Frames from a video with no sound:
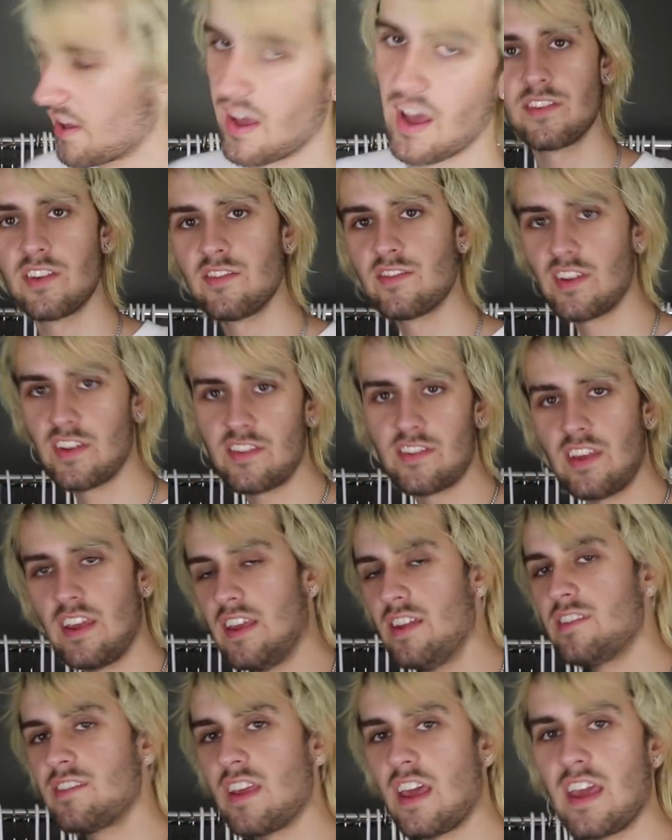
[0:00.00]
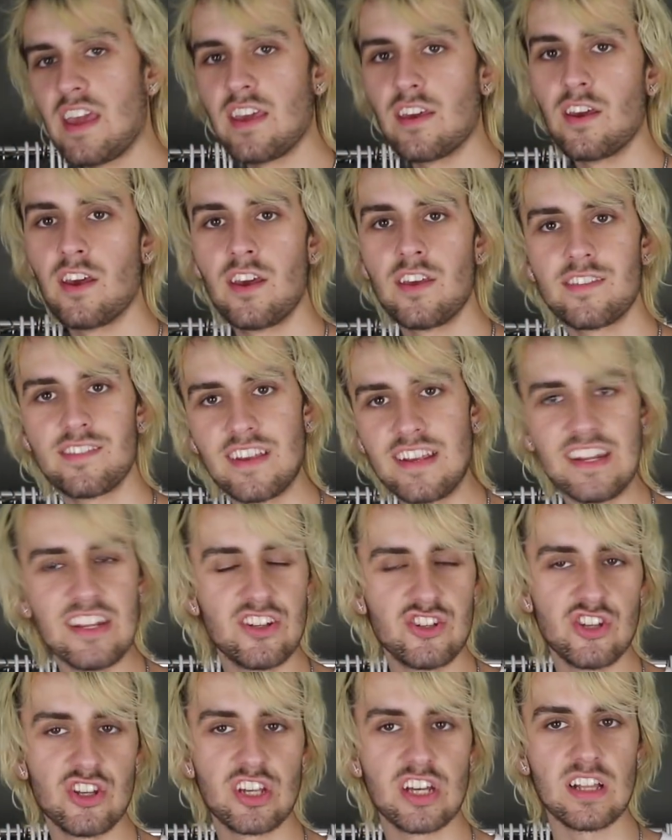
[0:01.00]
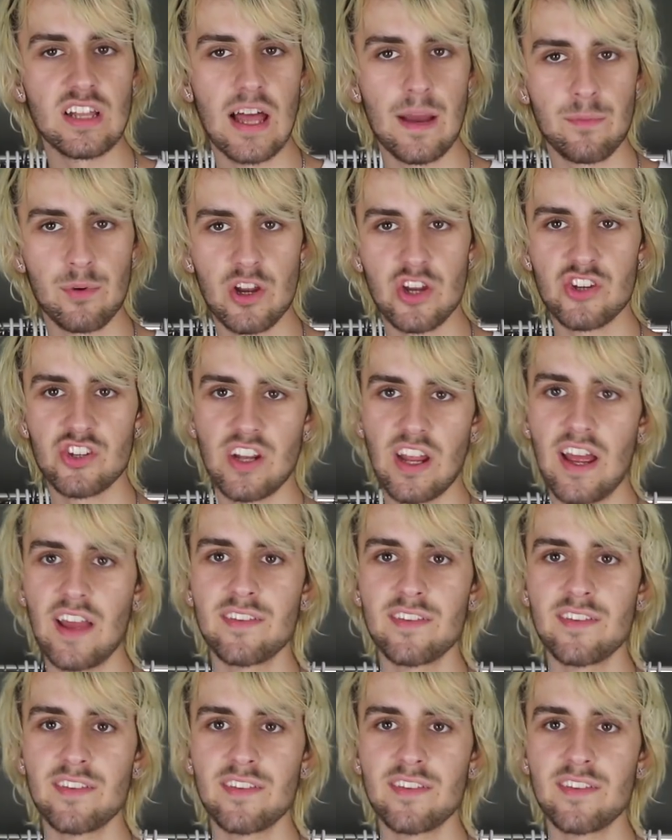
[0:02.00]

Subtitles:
since this is a CDG collaboration,